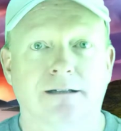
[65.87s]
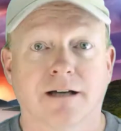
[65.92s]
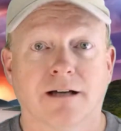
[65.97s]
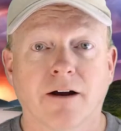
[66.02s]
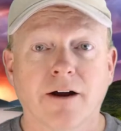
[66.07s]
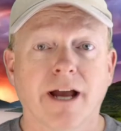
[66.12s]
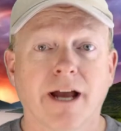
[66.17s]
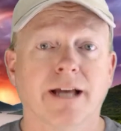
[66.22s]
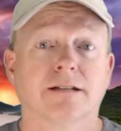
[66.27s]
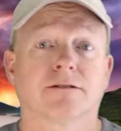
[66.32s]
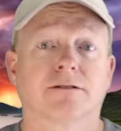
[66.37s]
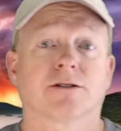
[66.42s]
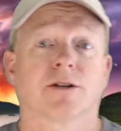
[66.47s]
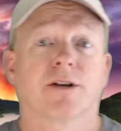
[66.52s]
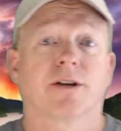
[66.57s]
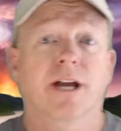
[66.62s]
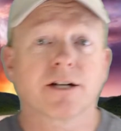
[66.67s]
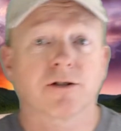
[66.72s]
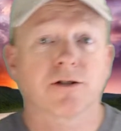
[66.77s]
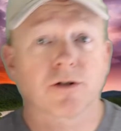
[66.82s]
All right, so you
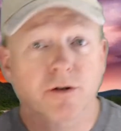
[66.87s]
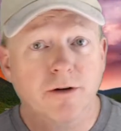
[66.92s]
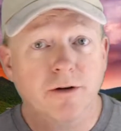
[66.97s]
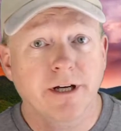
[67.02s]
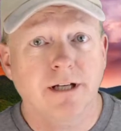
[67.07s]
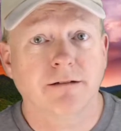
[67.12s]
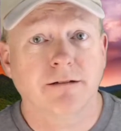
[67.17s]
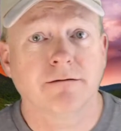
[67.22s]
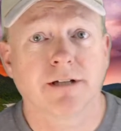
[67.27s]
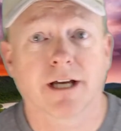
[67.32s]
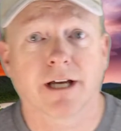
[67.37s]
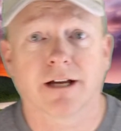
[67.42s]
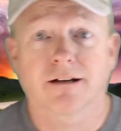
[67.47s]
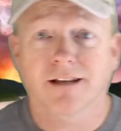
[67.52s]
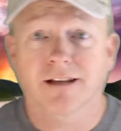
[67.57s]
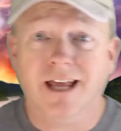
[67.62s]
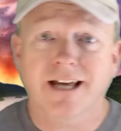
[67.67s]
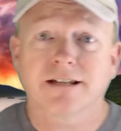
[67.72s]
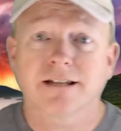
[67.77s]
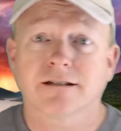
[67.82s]
got your screen, you got your
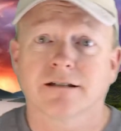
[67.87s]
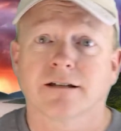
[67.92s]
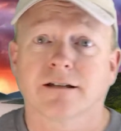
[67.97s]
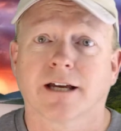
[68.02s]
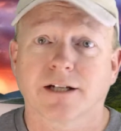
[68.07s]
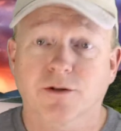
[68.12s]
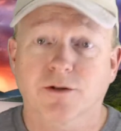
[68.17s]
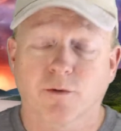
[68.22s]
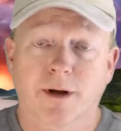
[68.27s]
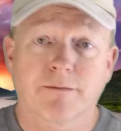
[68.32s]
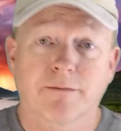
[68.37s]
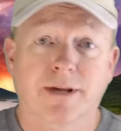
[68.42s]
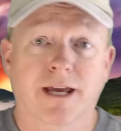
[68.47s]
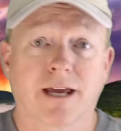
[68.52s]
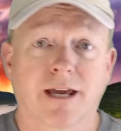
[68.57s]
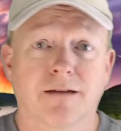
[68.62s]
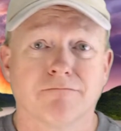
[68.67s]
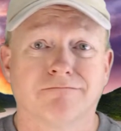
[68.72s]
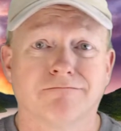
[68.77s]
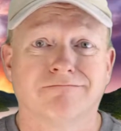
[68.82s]
lights, you got your
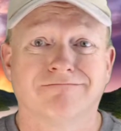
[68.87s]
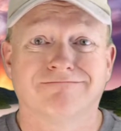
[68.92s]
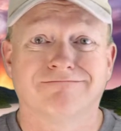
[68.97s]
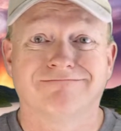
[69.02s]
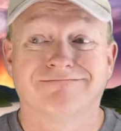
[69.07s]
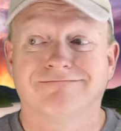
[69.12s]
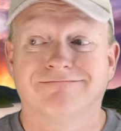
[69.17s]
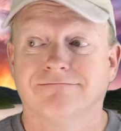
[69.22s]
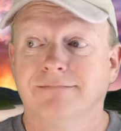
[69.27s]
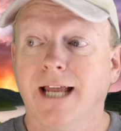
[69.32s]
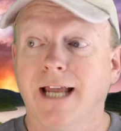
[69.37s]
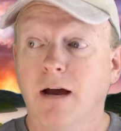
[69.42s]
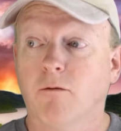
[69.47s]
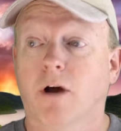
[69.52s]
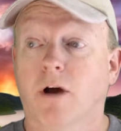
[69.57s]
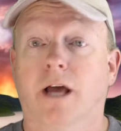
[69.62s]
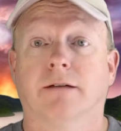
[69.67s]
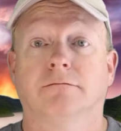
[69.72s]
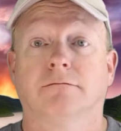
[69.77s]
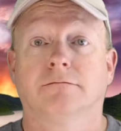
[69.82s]
webcam. Now
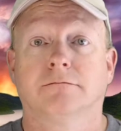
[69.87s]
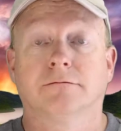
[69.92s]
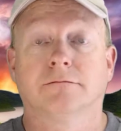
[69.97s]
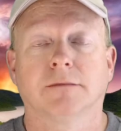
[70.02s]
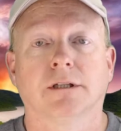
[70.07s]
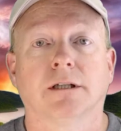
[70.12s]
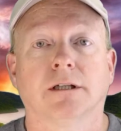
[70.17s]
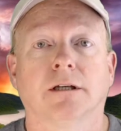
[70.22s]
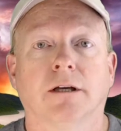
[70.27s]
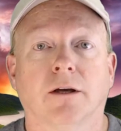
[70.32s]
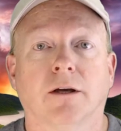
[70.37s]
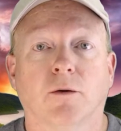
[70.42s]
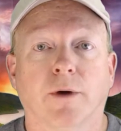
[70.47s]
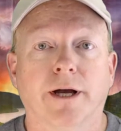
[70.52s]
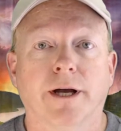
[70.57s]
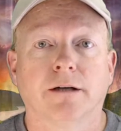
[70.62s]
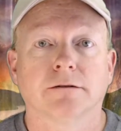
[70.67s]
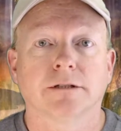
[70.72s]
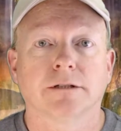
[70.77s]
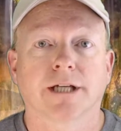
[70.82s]
what?
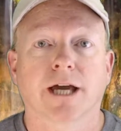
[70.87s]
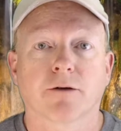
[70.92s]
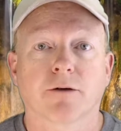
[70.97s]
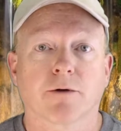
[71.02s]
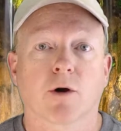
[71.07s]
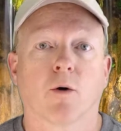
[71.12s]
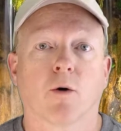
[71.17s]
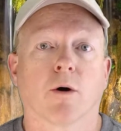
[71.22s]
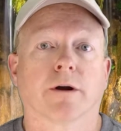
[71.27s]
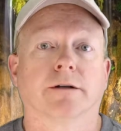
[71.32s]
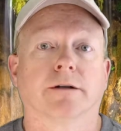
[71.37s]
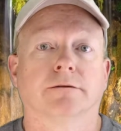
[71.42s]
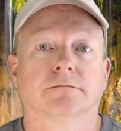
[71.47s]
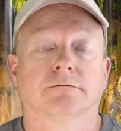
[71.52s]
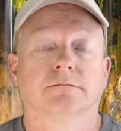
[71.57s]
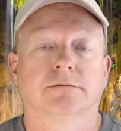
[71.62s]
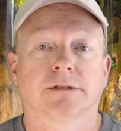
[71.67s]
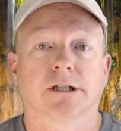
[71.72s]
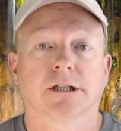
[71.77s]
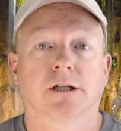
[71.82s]
Well, you gotta record.
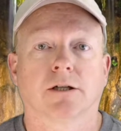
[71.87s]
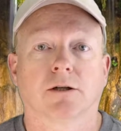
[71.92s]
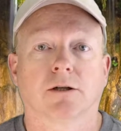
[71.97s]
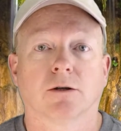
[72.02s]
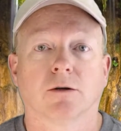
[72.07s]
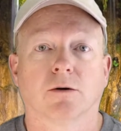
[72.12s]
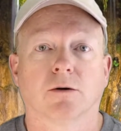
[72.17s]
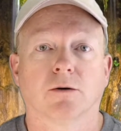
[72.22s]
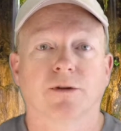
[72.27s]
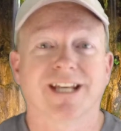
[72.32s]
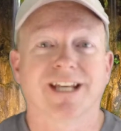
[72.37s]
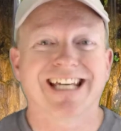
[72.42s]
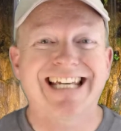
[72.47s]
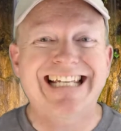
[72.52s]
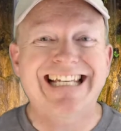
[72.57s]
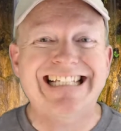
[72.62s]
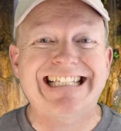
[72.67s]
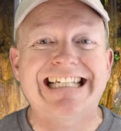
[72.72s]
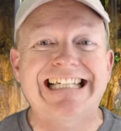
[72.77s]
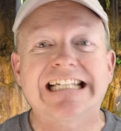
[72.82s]
So the
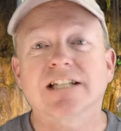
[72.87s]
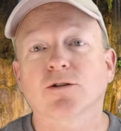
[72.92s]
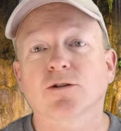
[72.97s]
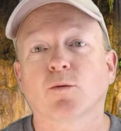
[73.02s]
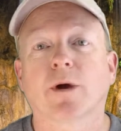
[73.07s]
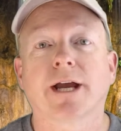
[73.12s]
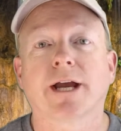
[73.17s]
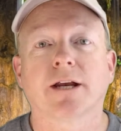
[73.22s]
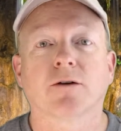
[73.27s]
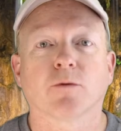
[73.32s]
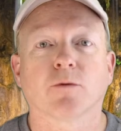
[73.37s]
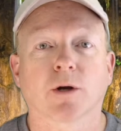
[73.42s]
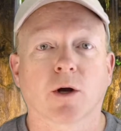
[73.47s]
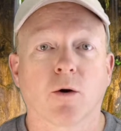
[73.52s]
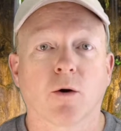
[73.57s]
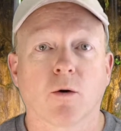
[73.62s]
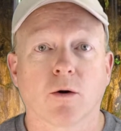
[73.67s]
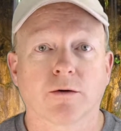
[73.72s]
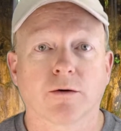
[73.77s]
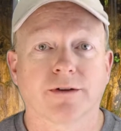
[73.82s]
easiest way to
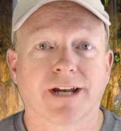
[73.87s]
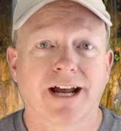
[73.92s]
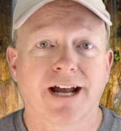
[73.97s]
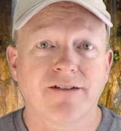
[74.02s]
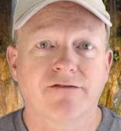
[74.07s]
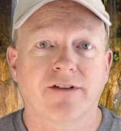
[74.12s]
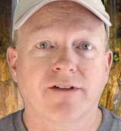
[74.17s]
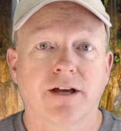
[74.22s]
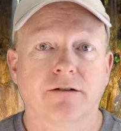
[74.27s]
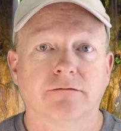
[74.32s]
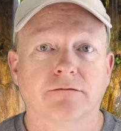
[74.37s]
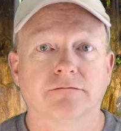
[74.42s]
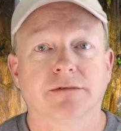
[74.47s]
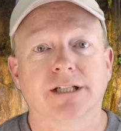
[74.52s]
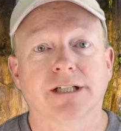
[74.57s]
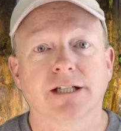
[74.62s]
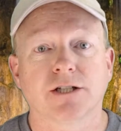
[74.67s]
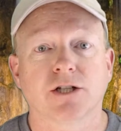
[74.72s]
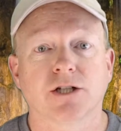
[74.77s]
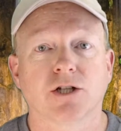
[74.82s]
record that I've found
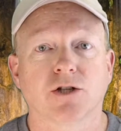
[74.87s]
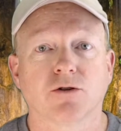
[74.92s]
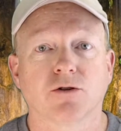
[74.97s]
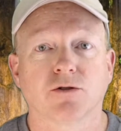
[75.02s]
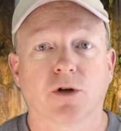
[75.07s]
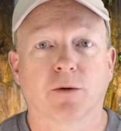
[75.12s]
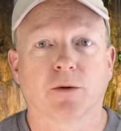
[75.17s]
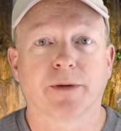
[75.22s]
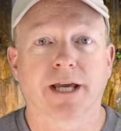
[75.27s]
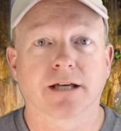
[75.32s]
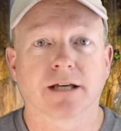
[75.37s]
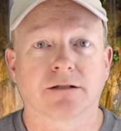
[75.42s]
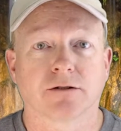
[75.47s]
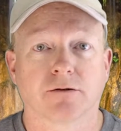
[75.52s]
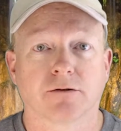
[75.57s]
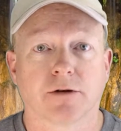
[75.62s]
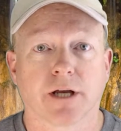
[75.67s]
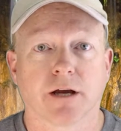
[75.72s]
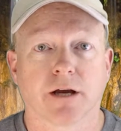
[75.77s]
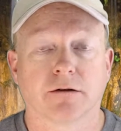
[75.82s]
is just use OBS
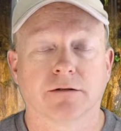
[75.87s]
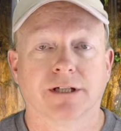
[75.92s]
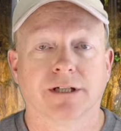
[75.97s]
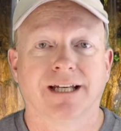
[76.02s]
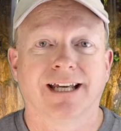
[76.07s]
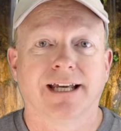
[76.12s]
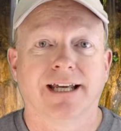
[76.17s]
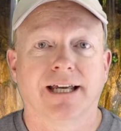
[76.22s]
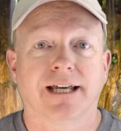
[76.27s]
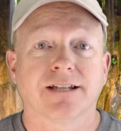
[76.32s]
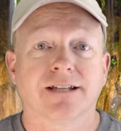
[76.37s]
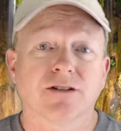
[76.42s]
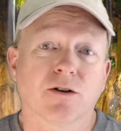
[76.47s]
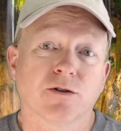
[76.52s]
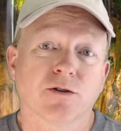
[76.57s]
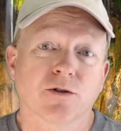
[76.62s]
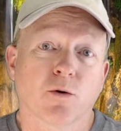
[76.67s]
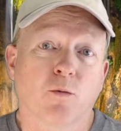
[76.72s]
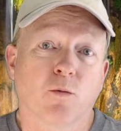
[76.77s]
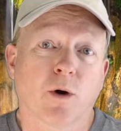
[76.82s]
Studio. It's
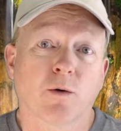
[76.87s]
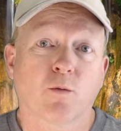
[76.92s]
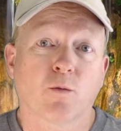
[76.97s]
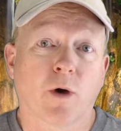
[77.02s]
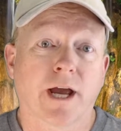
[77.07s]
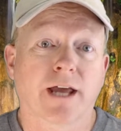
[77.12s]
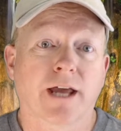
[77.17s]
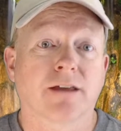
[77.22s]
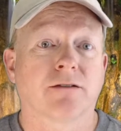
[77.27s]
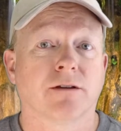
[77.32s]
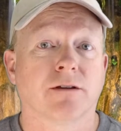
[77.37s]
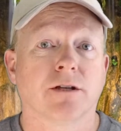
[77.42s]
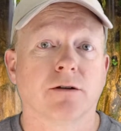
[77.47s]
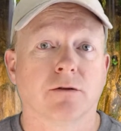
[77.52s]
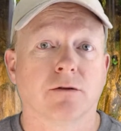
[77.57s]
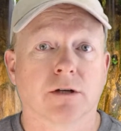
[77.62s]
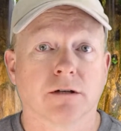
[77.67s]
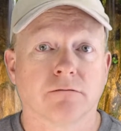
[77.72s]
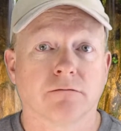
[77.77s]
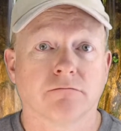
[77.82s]
also one way that you
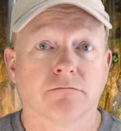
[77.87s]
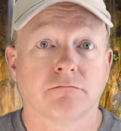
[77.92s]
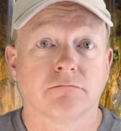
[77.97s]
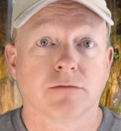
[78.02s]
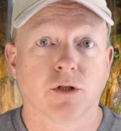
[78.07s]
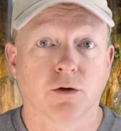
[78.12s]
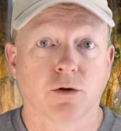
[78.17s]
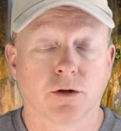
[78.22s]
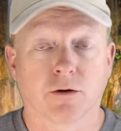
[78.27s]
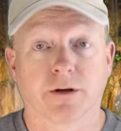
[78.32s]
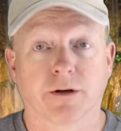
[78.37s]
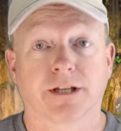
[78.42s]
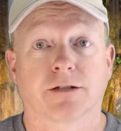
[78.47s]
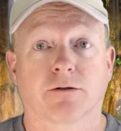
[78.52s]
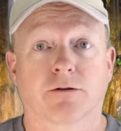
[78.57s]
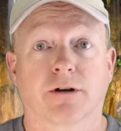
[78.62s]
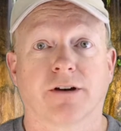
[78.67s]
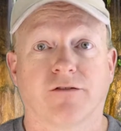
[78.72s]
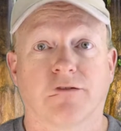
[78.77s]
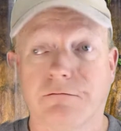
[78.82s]
can do the green
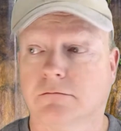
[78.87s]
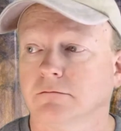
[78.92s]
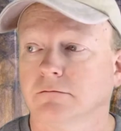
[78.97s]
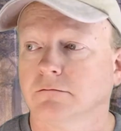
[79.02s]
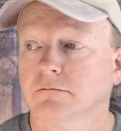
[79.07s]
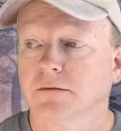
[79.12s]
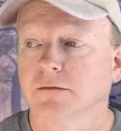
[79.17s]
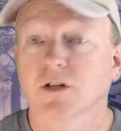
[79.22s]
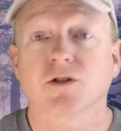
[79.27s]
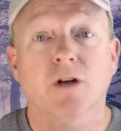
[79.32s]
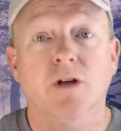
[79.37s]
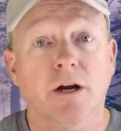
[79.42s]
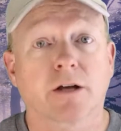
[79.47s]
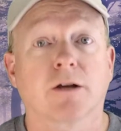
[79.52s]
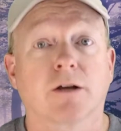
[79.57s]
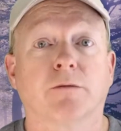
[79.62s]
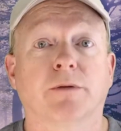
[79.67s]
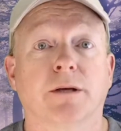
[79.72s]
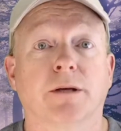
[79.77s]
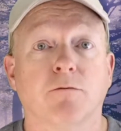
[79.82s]
screen effect. There's
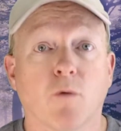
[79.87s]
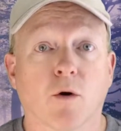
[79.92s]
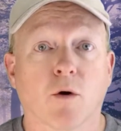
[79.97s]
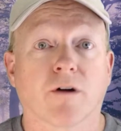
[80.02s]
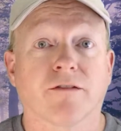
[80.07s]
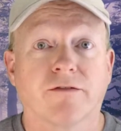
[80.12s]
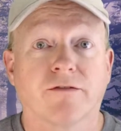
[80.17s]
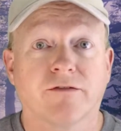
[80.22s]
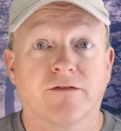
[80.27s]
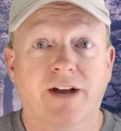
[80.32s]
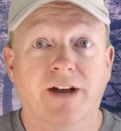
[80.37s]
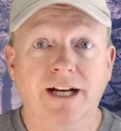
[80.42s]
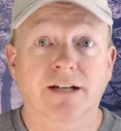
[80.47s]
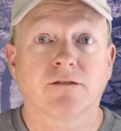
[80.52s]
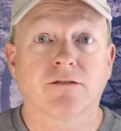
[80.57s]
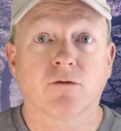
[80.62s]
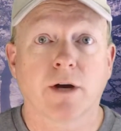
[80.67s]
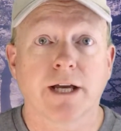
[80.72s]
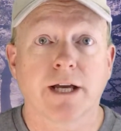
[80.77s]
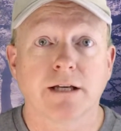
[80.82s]
arguably more effective
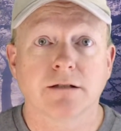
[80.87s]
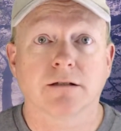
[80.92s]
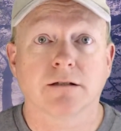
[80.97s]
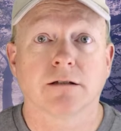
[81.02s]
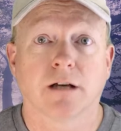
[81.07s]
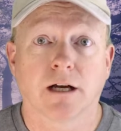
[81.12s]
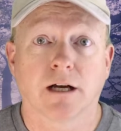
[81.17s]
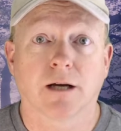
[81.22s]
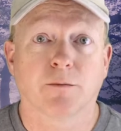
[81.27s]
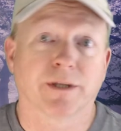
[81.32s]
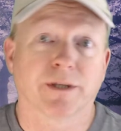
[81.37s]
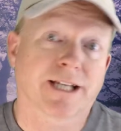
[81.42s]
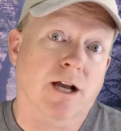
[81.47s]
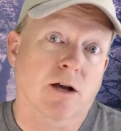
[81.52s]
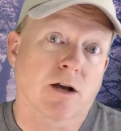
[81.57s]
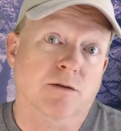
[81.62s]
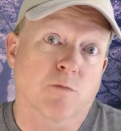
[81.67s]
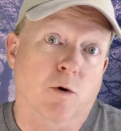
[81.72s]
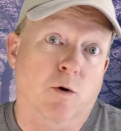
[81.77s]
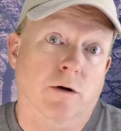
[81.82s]
ways, but they
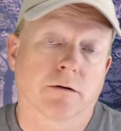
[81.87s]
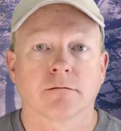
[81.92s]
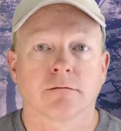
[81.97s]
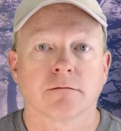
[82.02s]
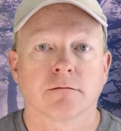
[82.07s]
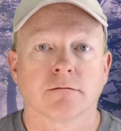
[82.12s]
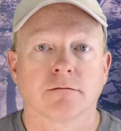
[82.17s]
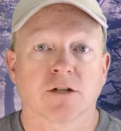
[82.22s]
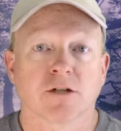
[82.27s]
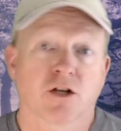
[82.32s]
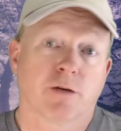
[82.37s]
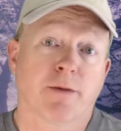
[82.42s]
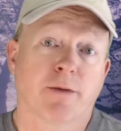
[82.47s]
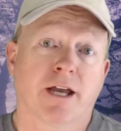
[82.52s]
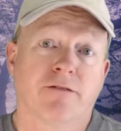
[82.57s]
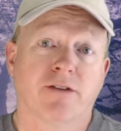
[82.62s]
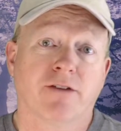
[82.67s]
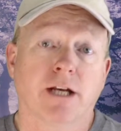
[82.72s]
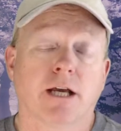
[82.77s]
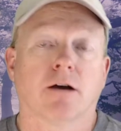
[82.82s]
cost more. So you make
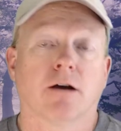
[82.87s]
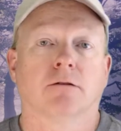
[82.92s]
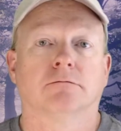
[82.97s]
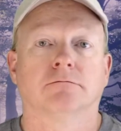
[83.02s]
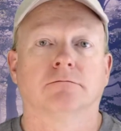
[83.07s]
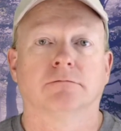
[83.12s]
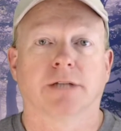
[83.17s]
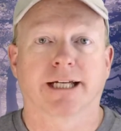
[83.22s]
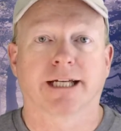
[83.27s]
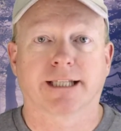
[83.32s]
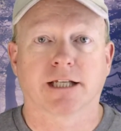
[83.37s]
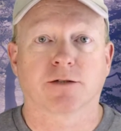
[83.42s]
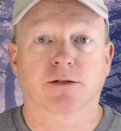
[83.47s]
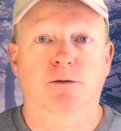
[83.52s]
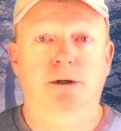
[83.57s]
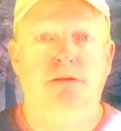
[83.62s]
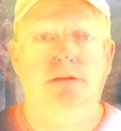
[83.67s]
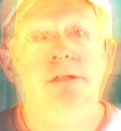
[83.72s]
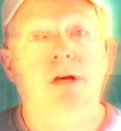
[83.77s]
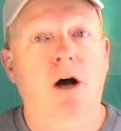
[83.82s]
a video like this
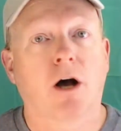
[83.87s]
one.